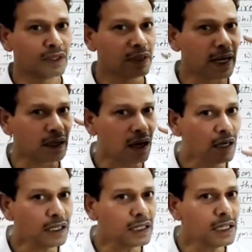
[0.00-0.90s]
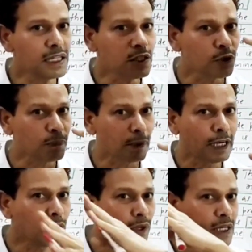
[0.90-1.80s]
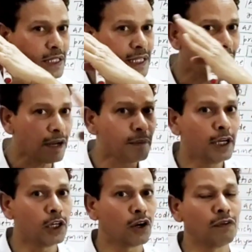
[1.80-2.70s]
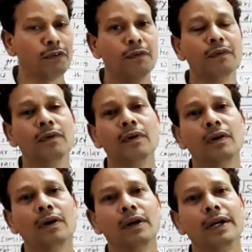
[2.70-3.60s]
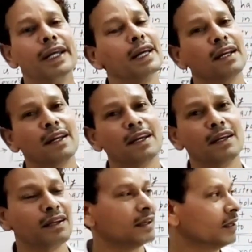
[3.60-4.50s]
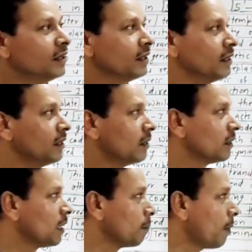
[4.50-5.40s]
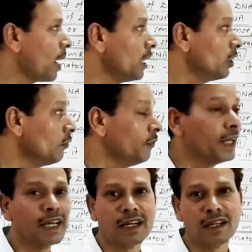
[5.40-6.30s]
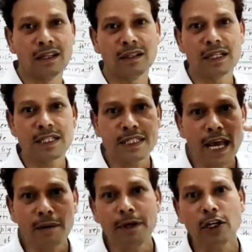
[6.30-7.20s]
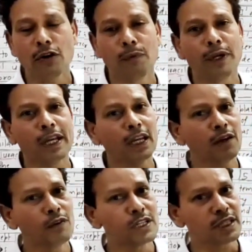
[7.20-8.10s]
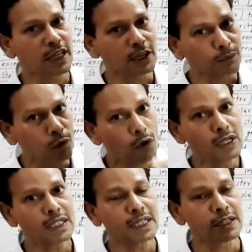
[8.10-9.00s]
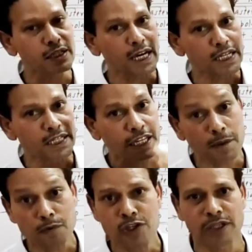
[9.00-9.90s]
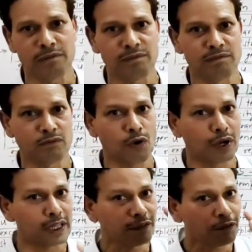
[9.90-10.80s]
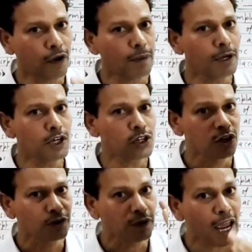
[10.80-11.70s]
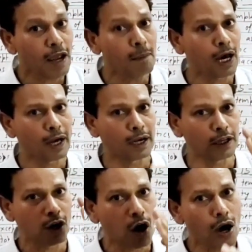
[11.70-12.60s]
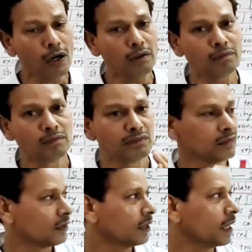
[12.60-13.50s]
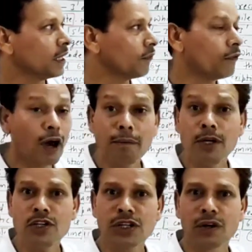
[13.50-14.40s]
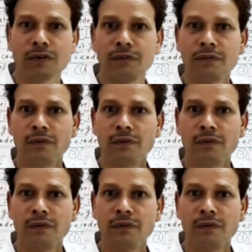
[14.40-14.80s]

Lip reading: that occurs on a particular segment of DNA. The part of DNA, the segment of DNA which involves in transcription or in the formation of mRNA or in the formation of,